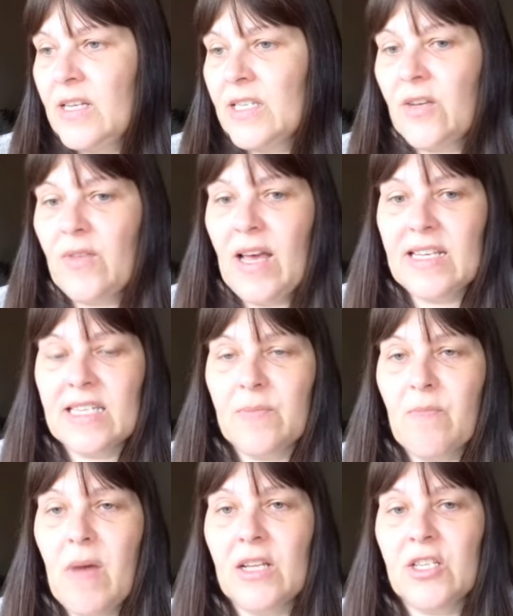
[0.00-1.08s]
So that's as
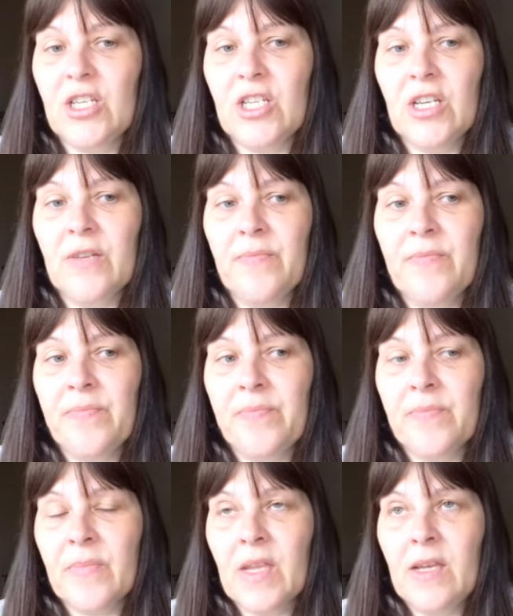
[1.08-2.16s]
much
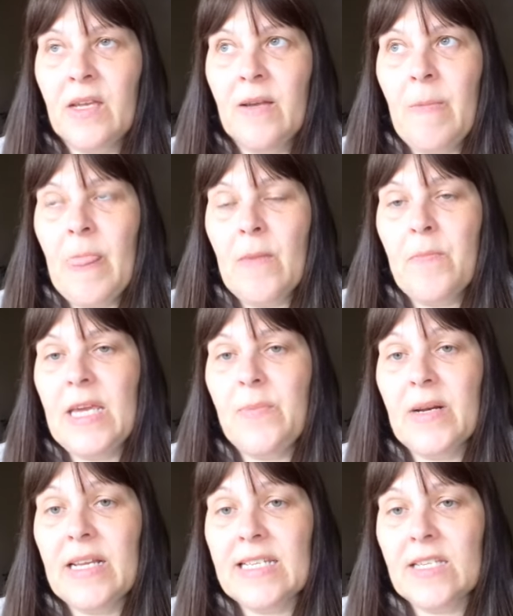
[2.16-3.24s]

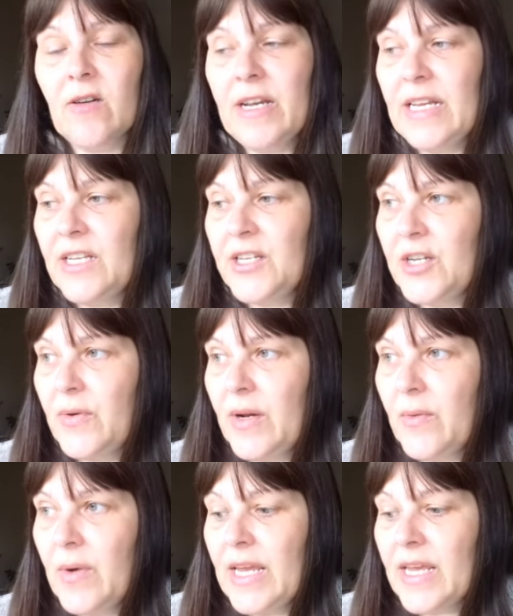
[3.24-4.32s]
peopling as I need to do in a
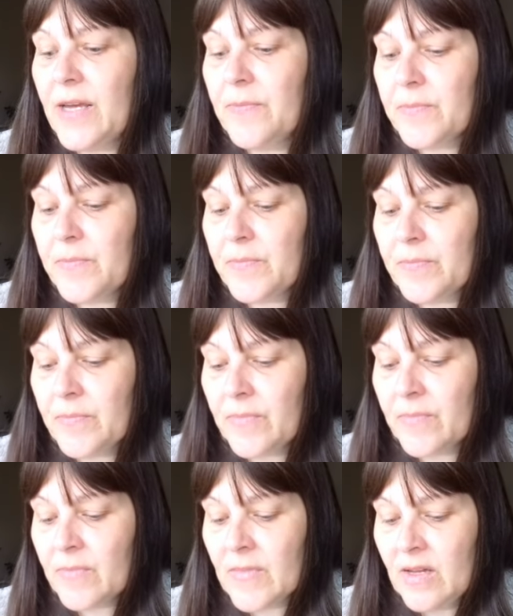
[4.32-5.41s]
week,
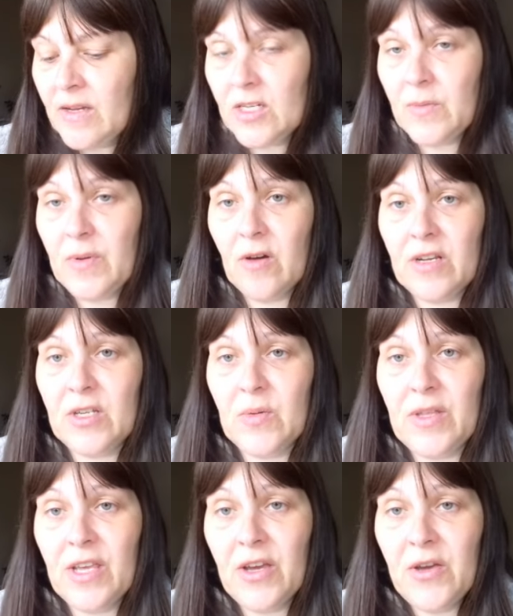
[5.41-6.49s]
to be honest
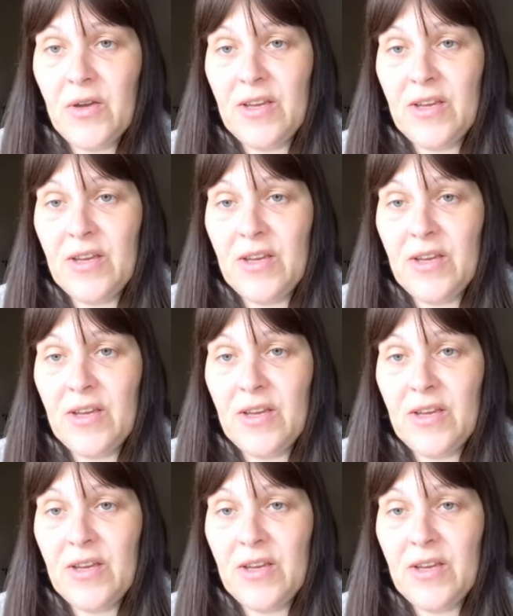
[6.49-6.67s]
with you.